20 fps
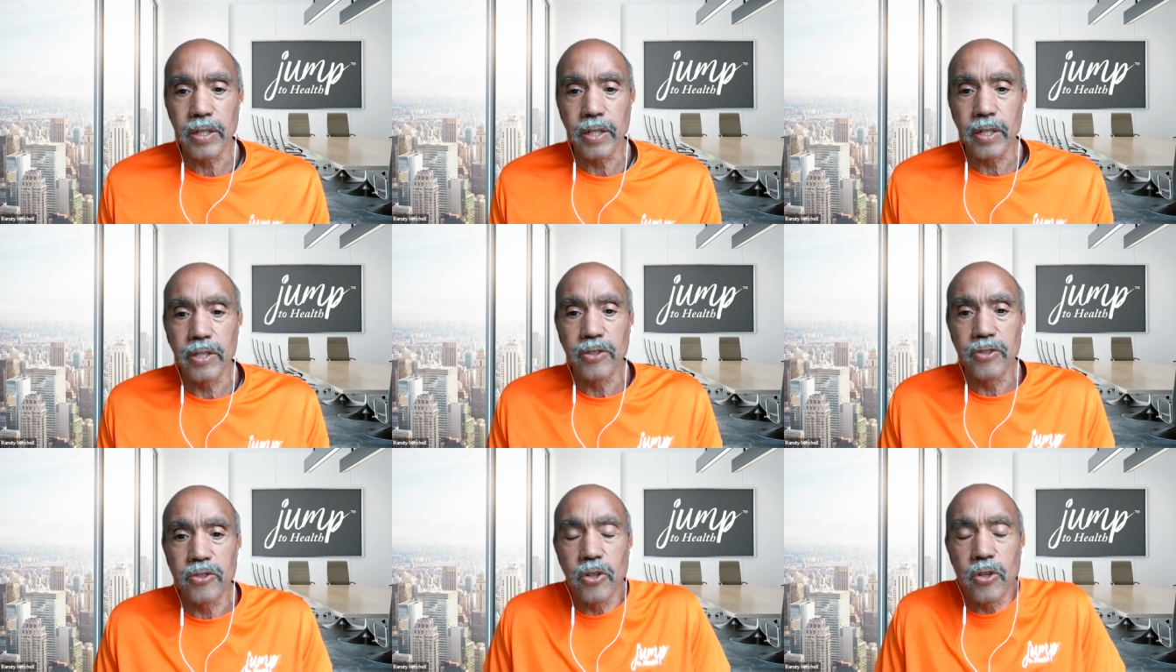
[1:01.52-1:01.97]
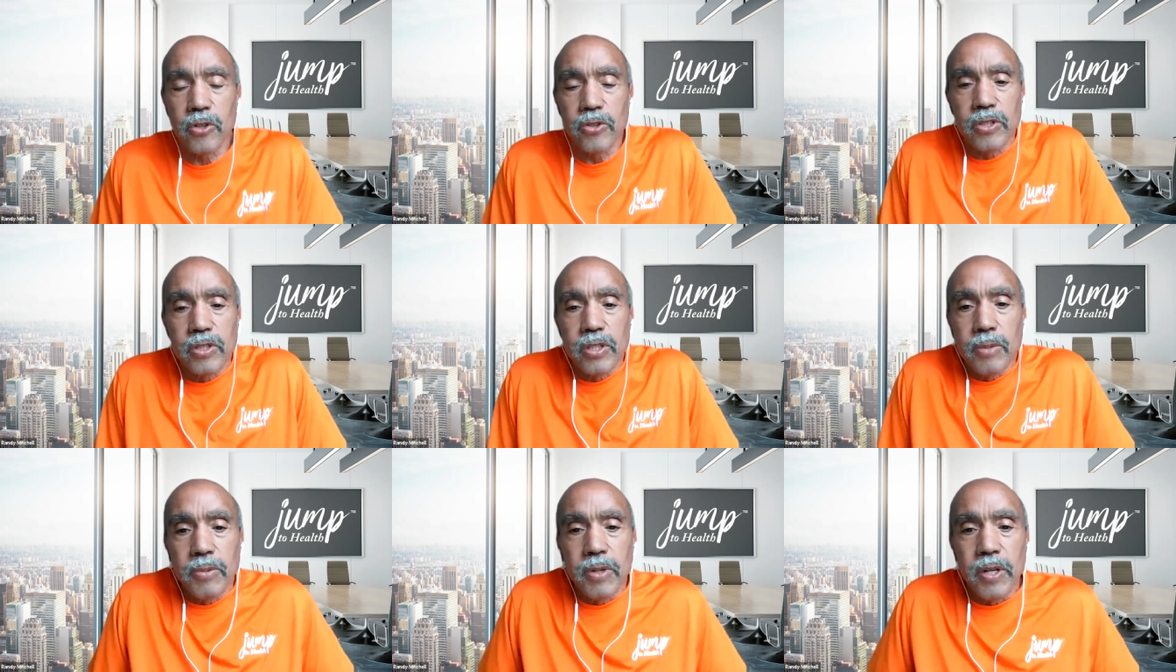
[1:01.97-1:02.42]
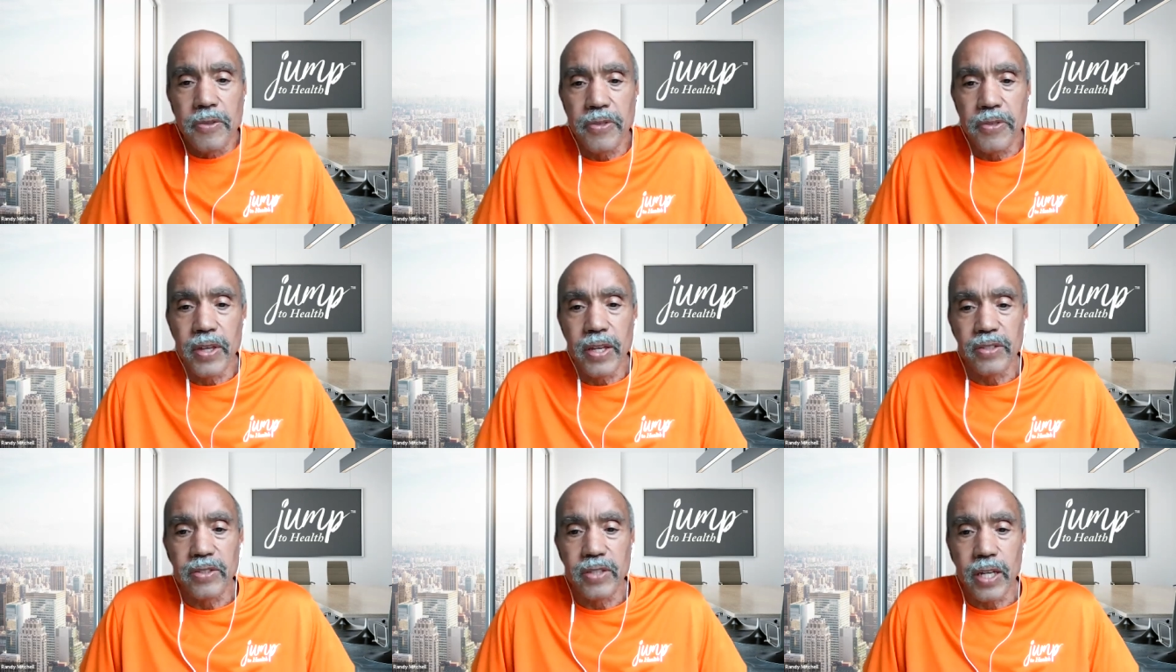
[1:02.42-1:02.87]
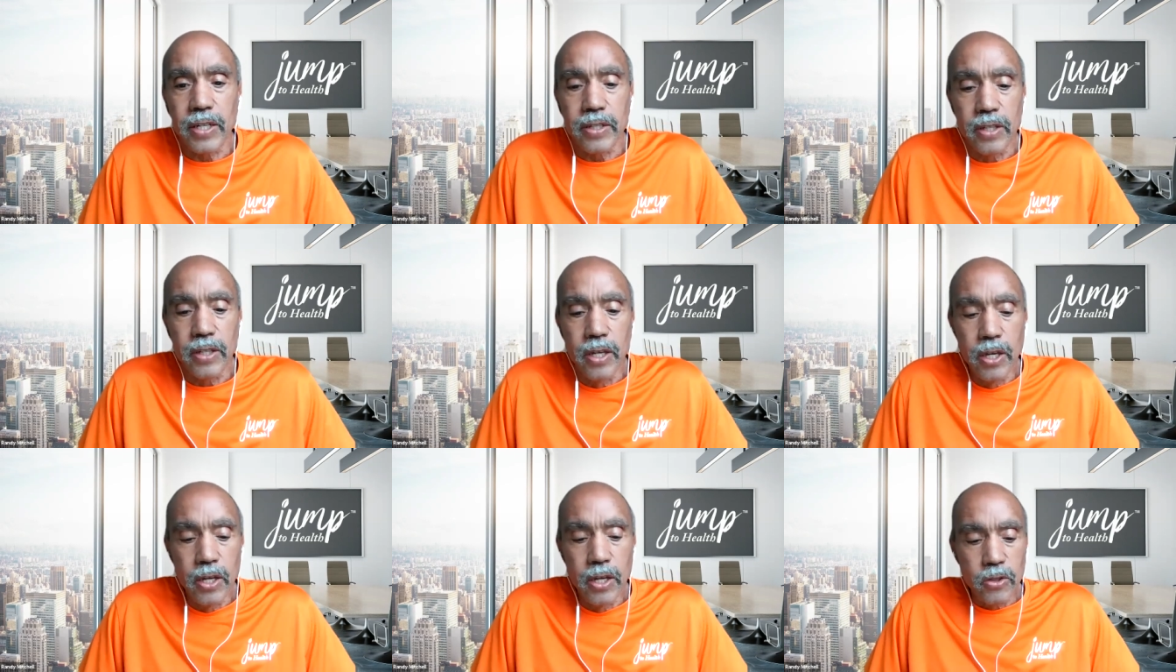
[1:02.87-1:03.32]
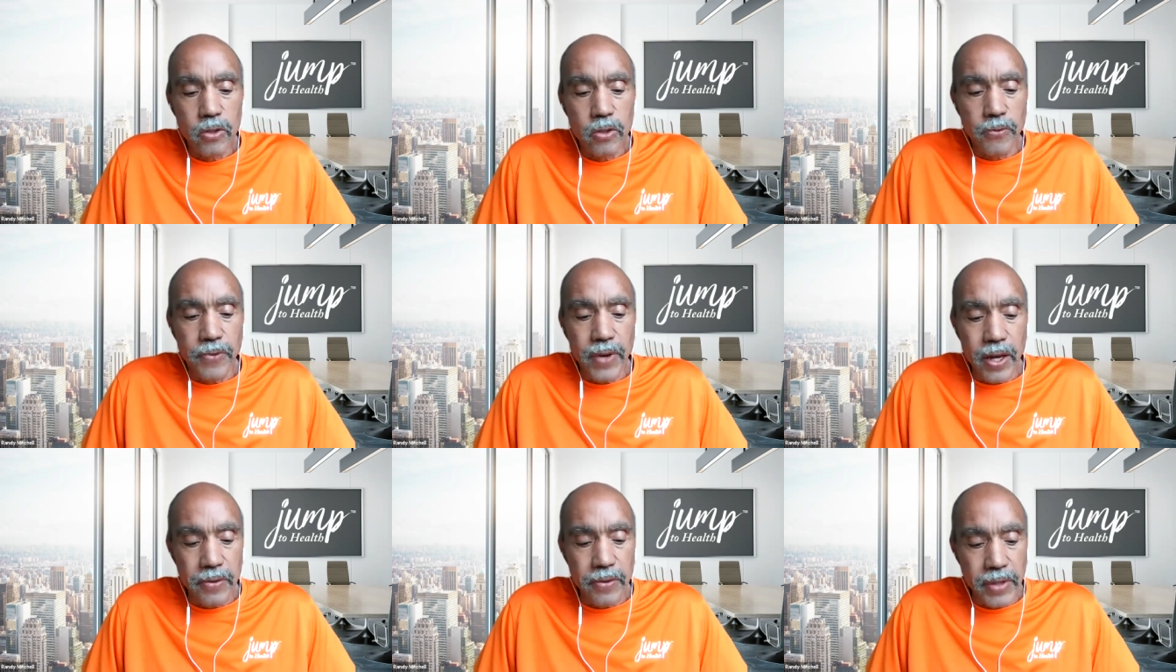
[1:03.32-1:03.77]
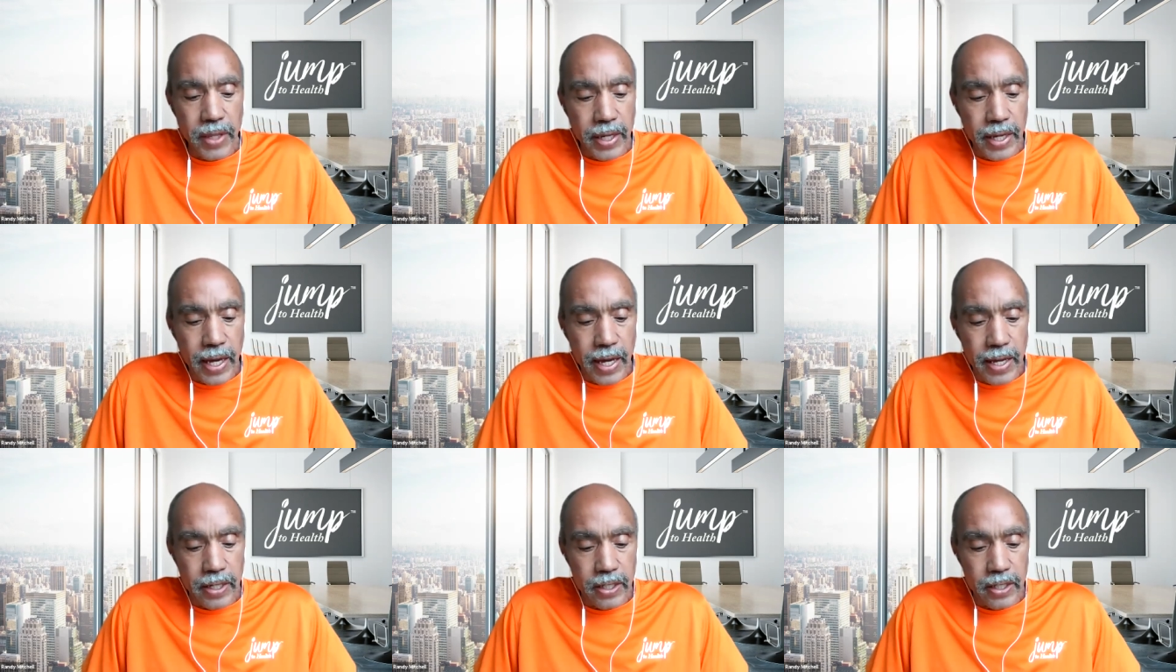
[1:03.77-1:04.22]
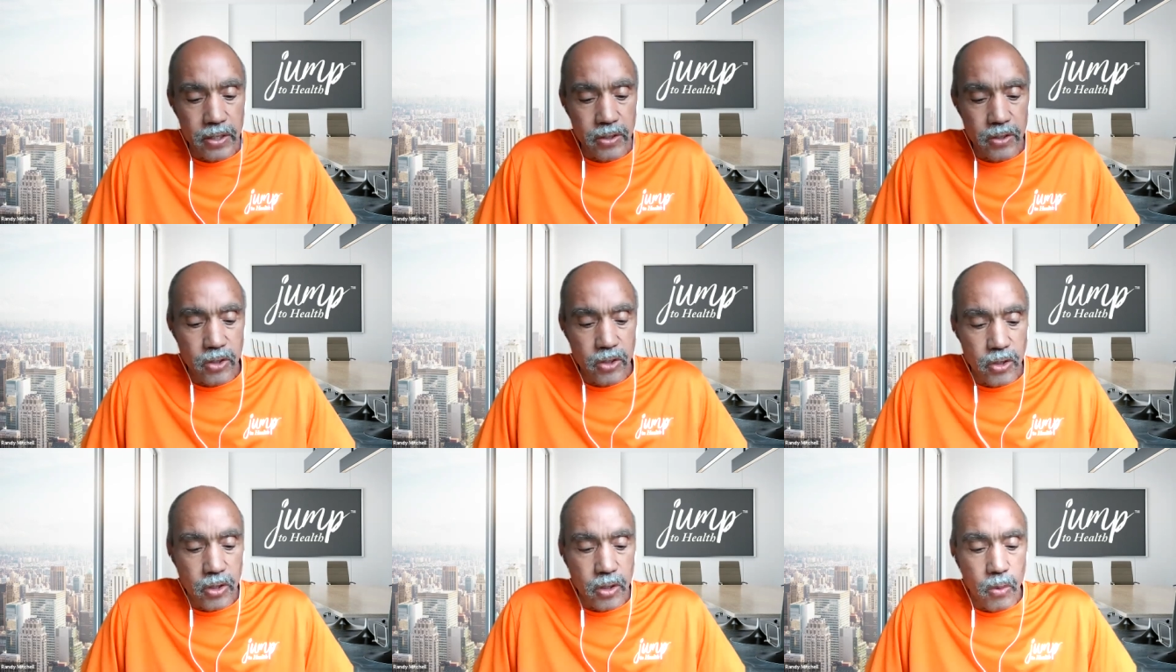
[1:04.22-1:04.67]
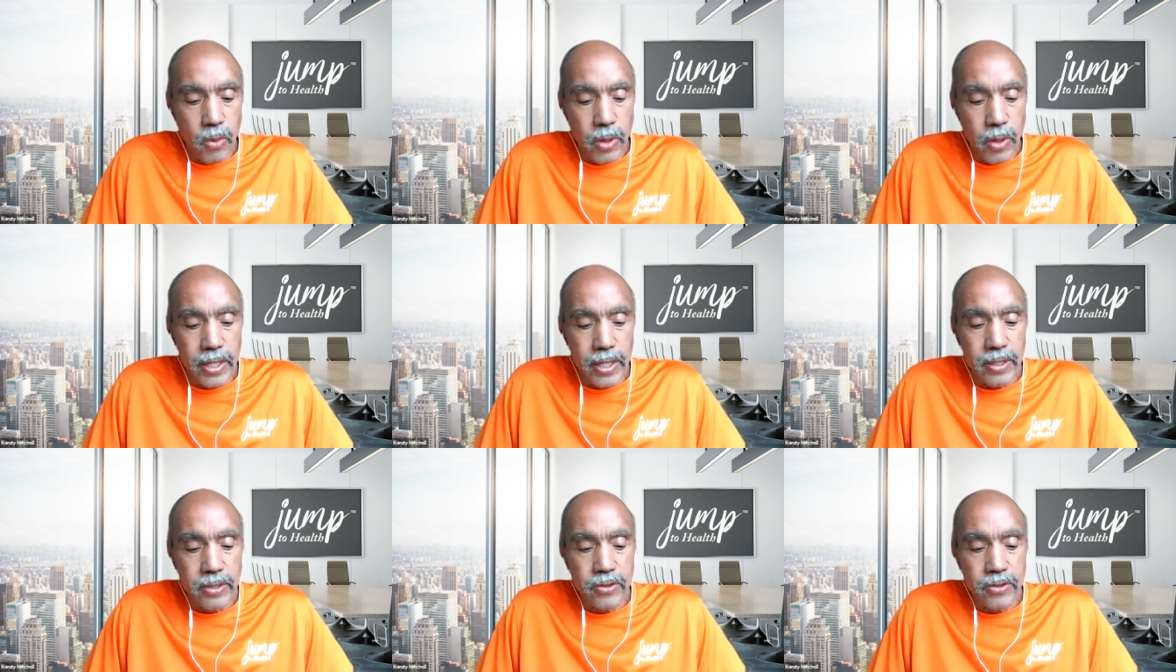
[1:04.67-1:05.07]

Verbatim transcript: uh, concerns, some of the things that you found that got into your way.